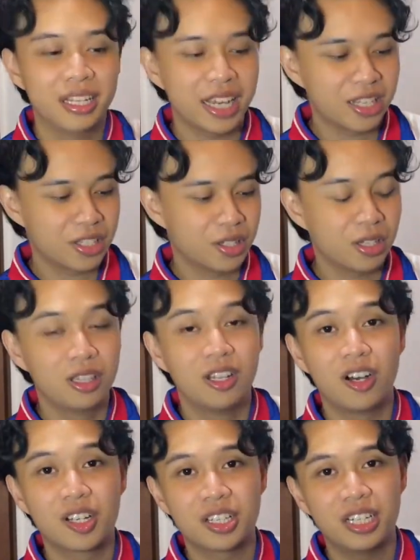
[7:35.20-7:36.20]
next
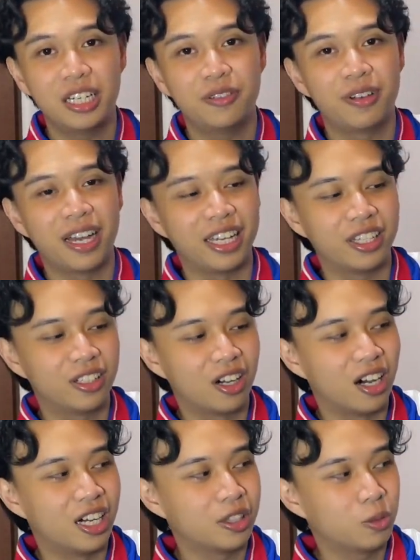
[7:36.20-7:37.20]
long sleeve I
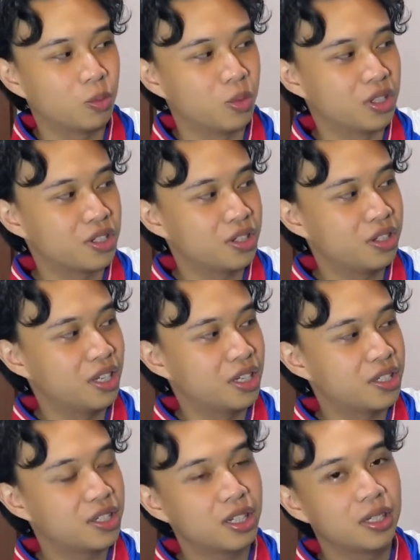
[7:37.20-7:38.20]
got was
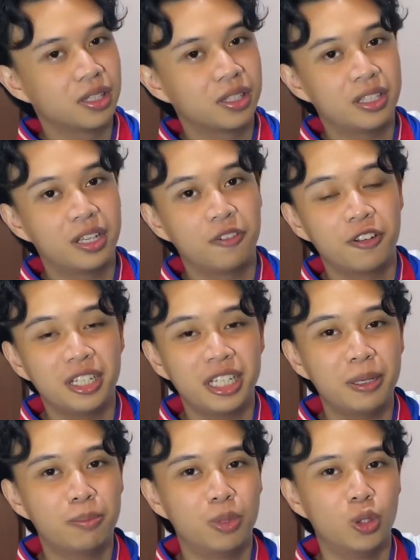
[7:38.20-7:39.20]
this
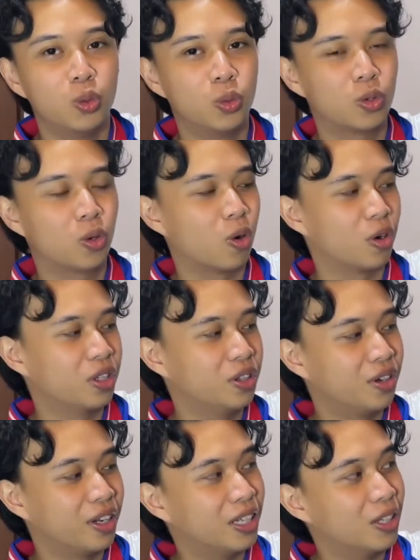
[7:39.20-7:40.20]
Tiffany blue
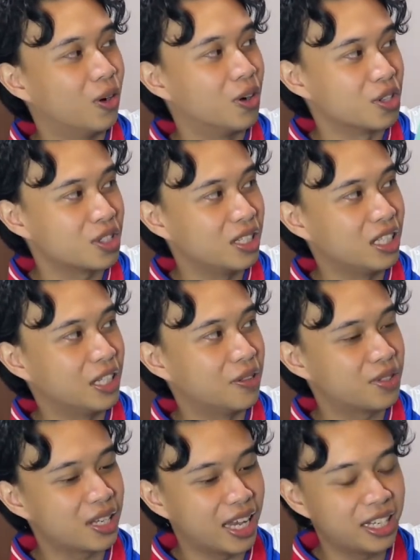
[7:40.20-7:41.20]
corduroy long
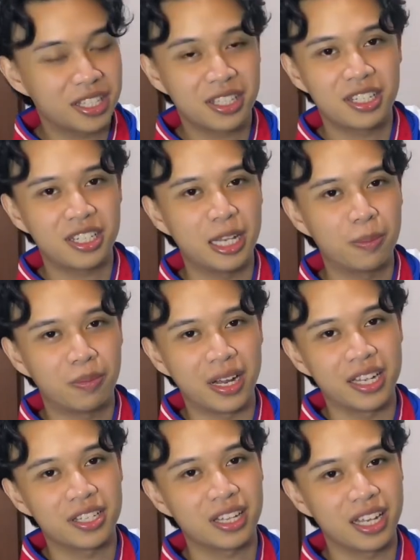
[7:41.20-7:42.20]
sleeves, and it's the same
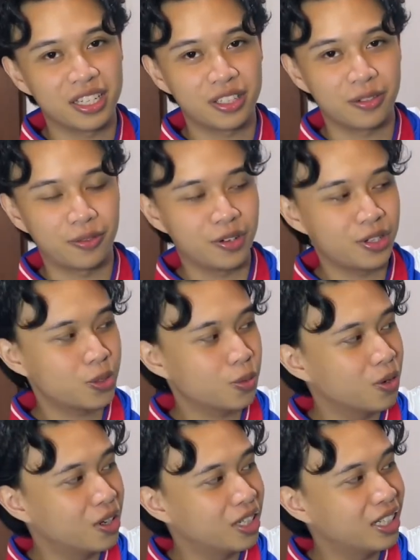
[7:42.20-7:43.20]
price as the first
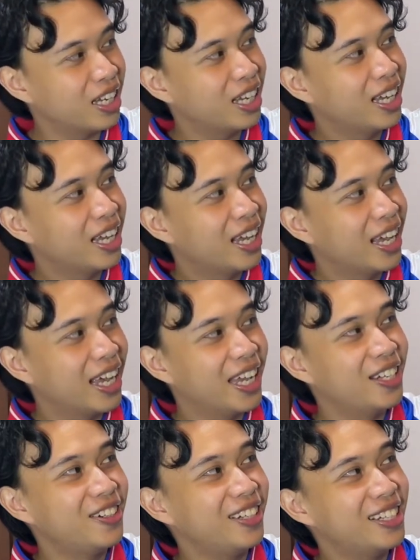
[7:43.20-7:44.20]
one.
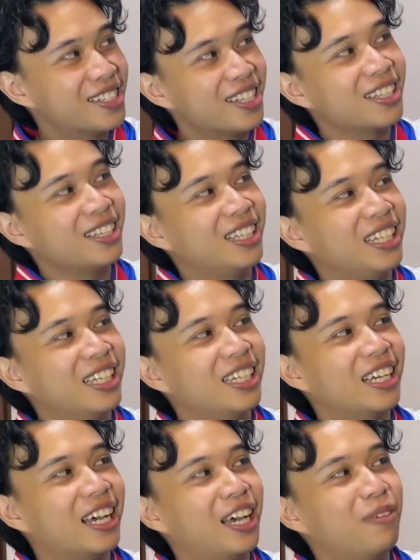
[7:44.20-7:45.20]
And
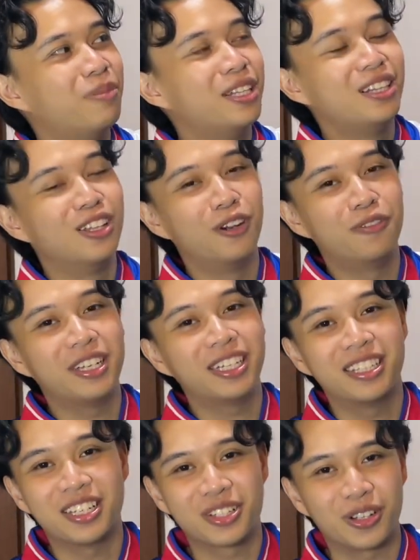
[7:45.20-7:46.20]
recently, I've been
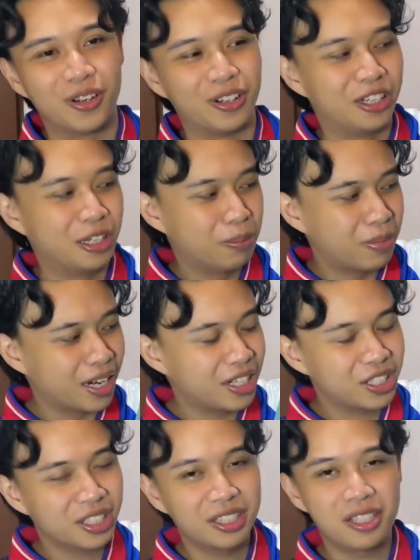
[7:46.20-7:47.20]
loving this color. It's
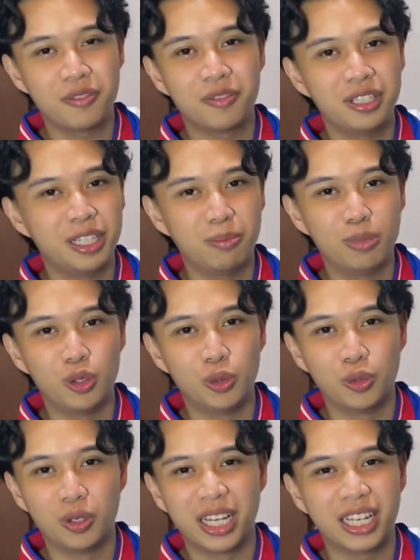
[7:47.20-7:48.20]
parang Tiffany
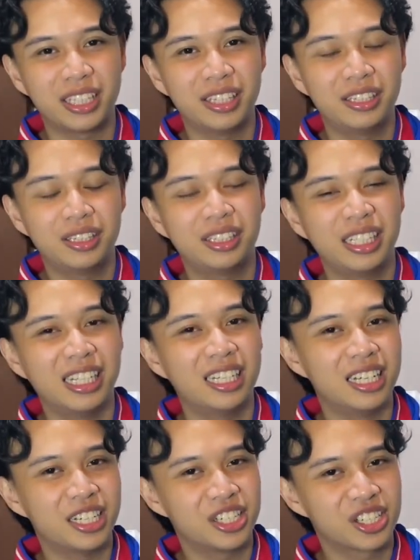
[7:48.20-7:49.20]
blue, like
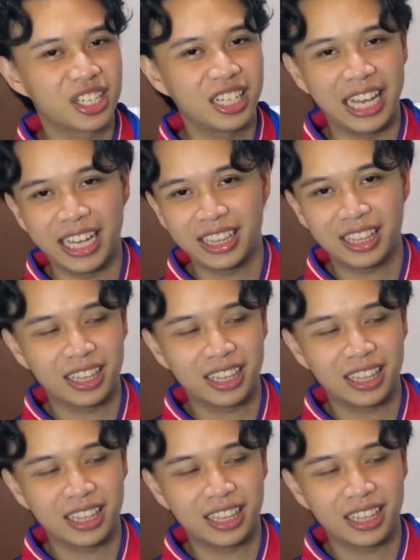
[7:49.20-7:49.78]
tealish, like